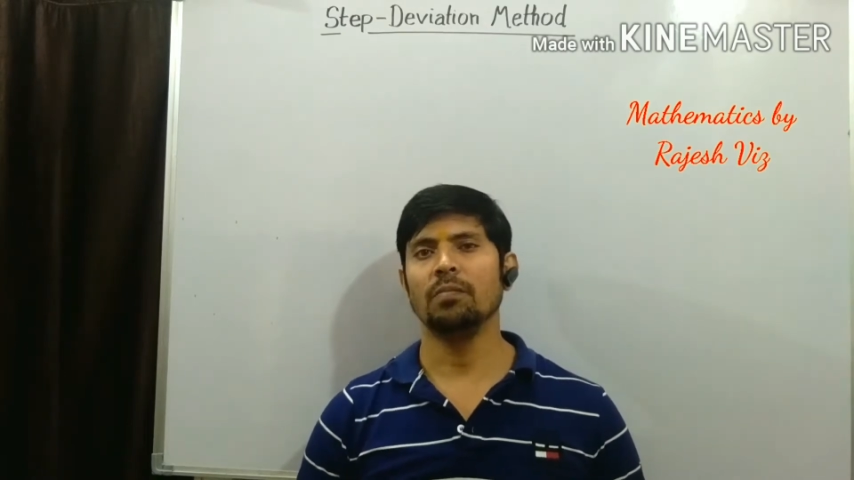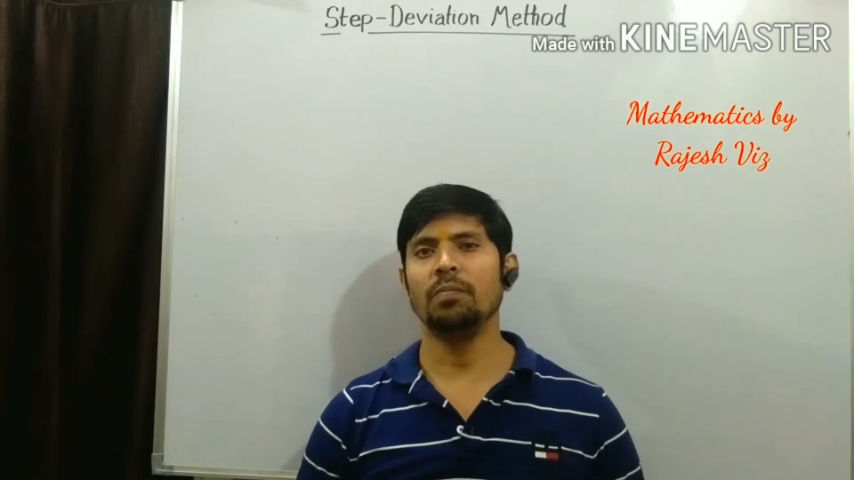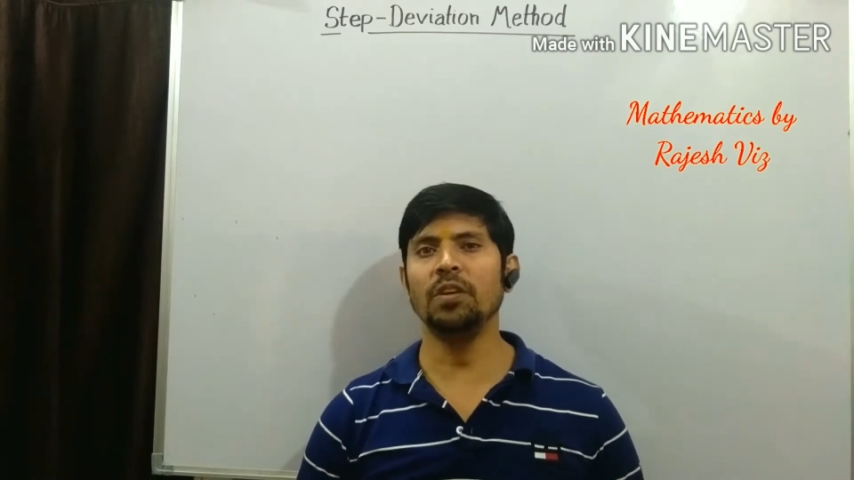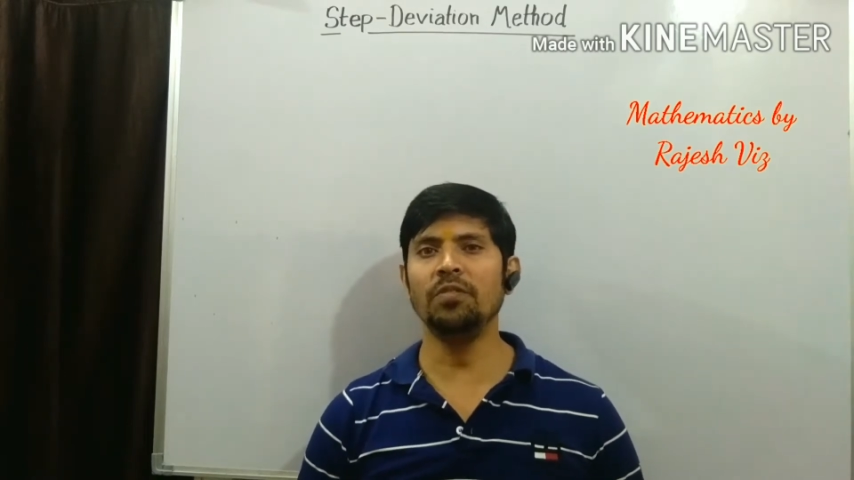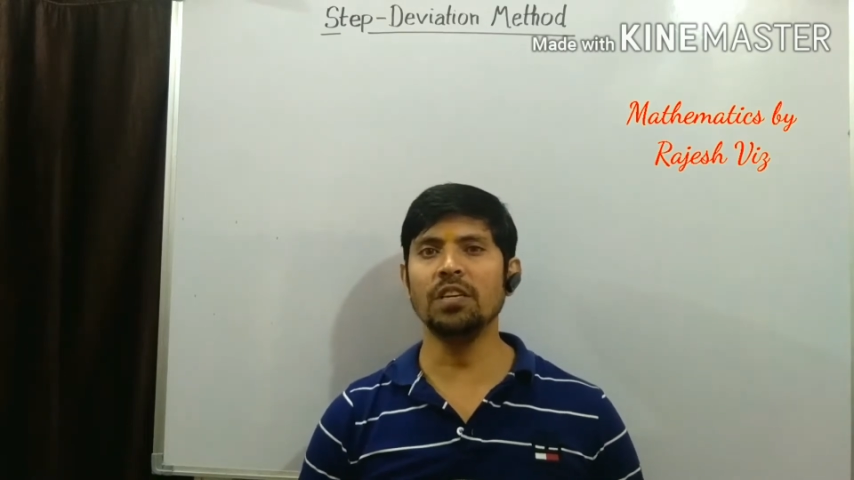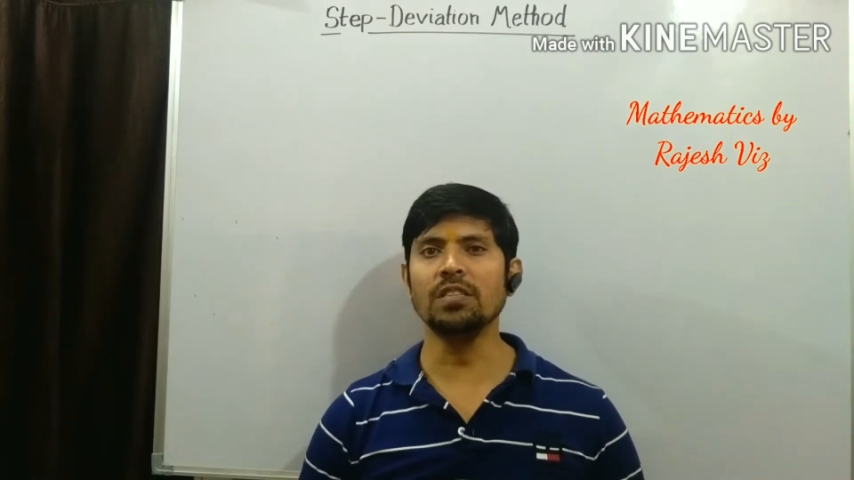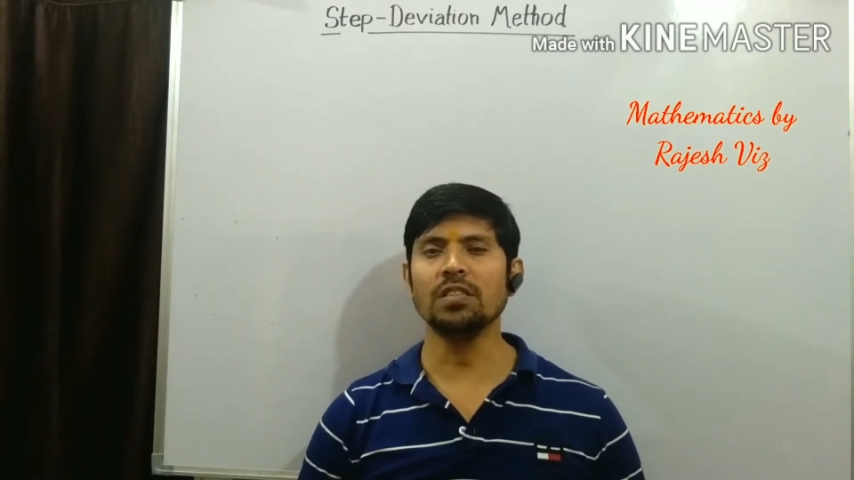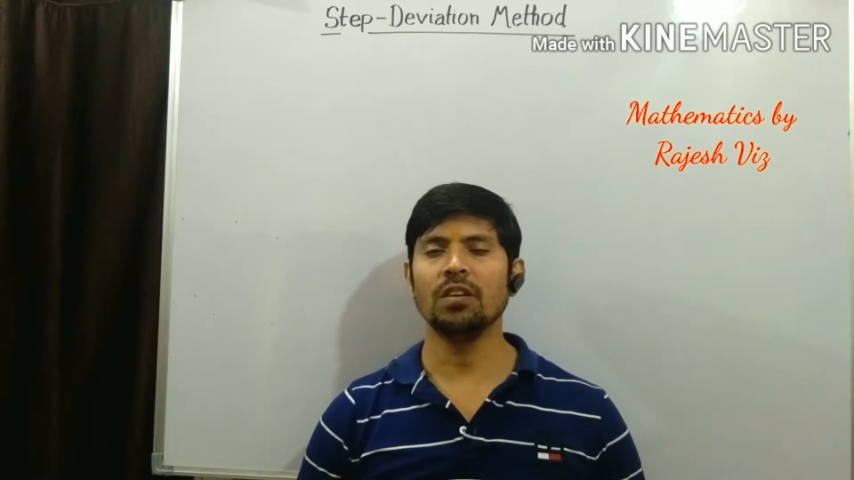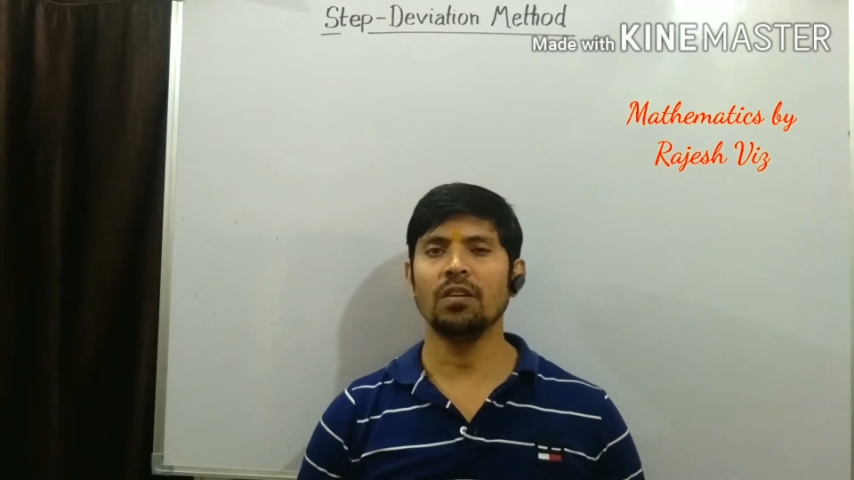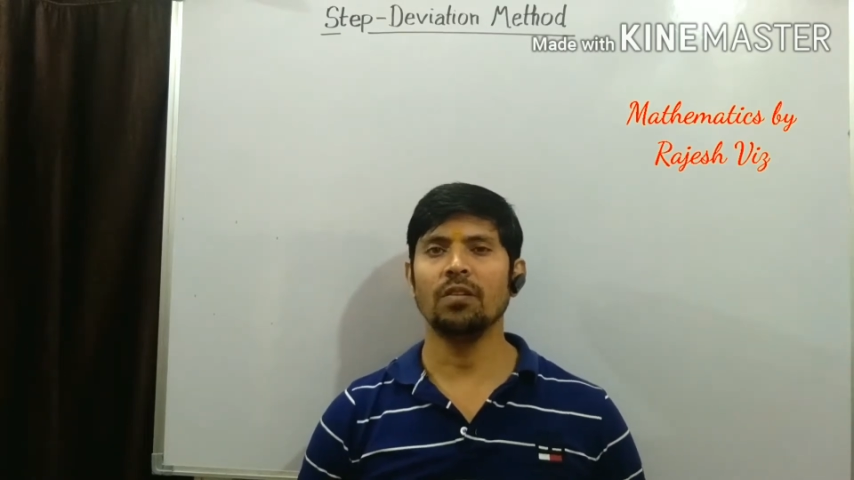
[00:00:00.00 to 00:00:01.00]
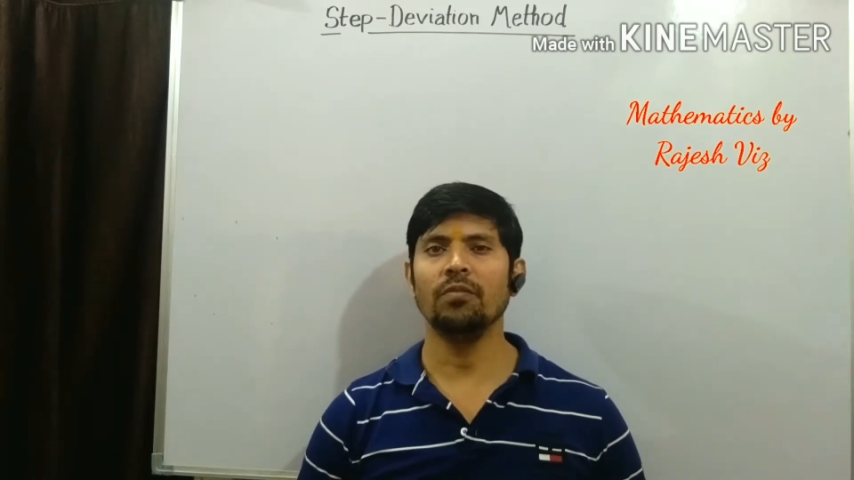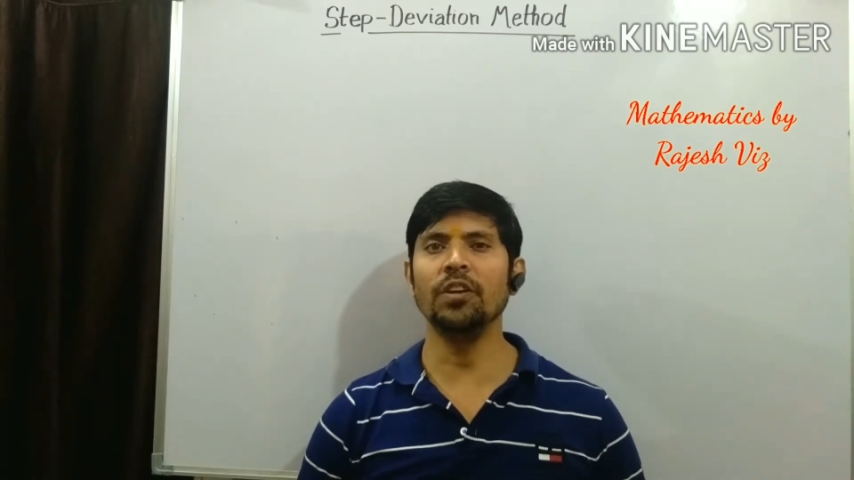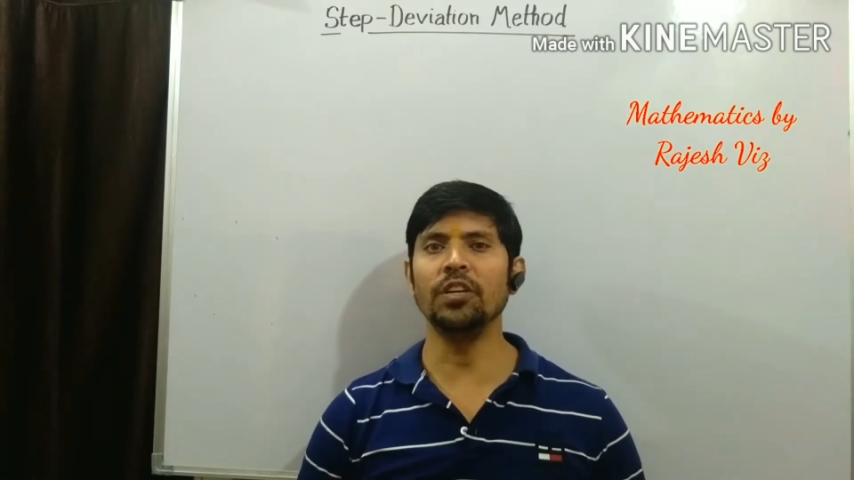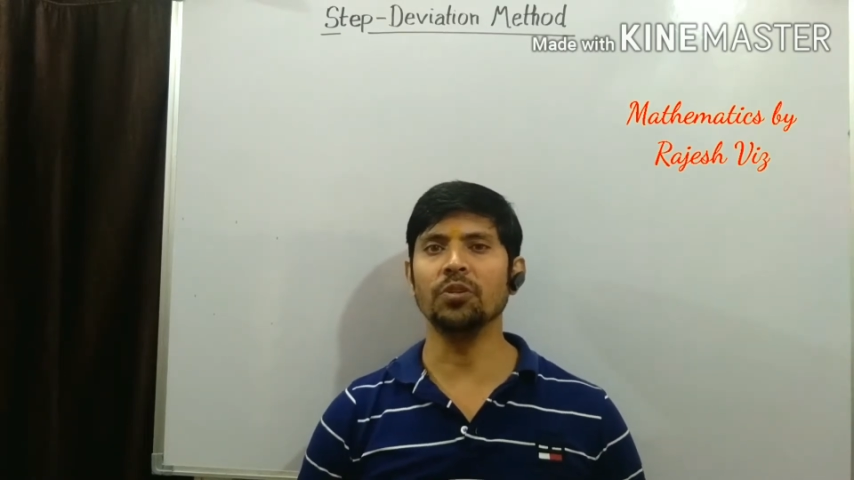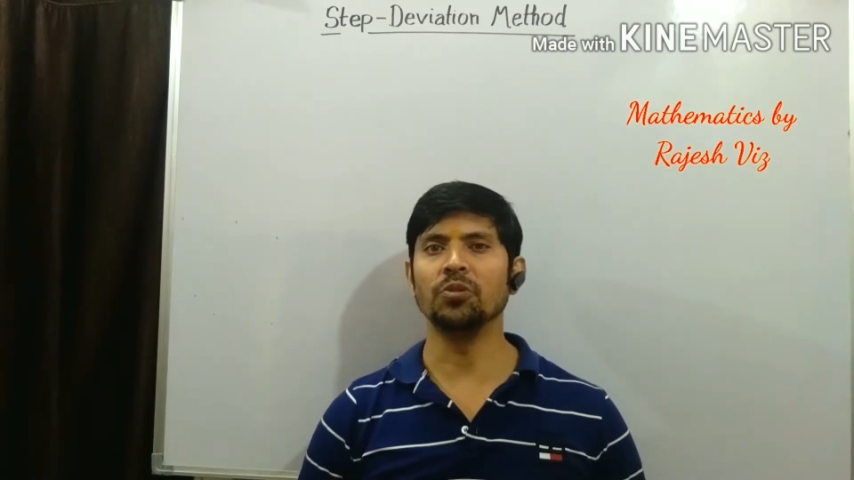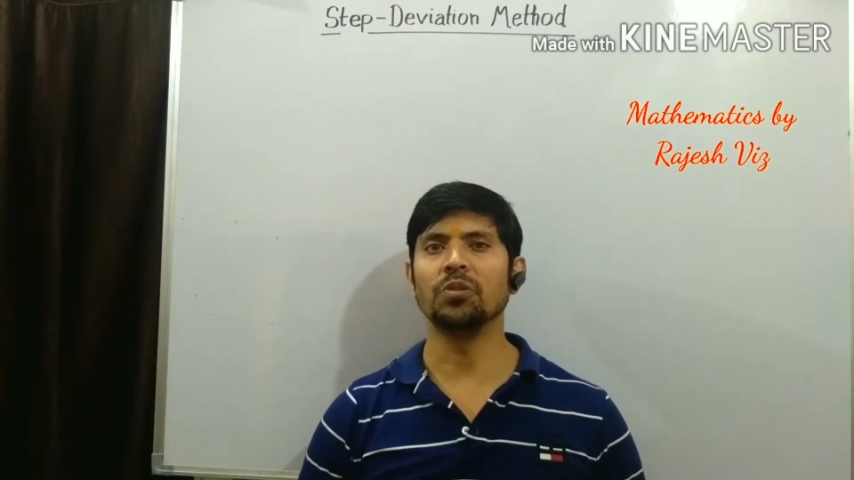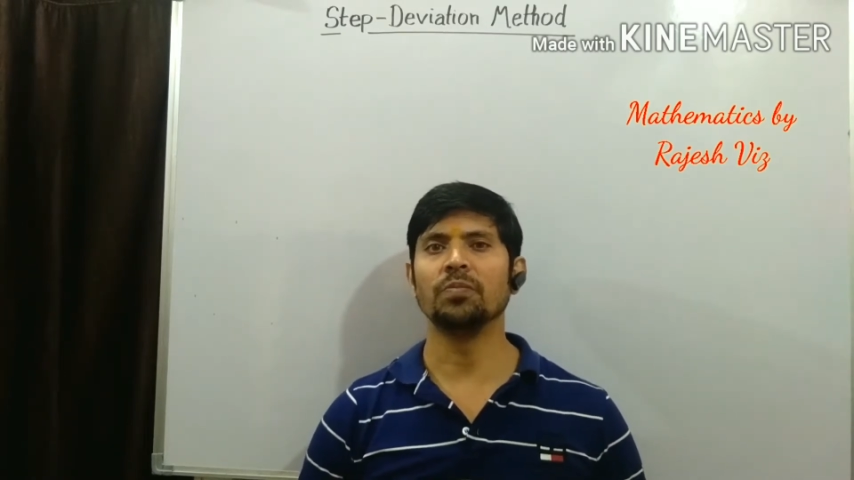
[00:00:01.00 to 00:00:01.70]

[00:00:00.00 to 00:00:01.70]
previous videos.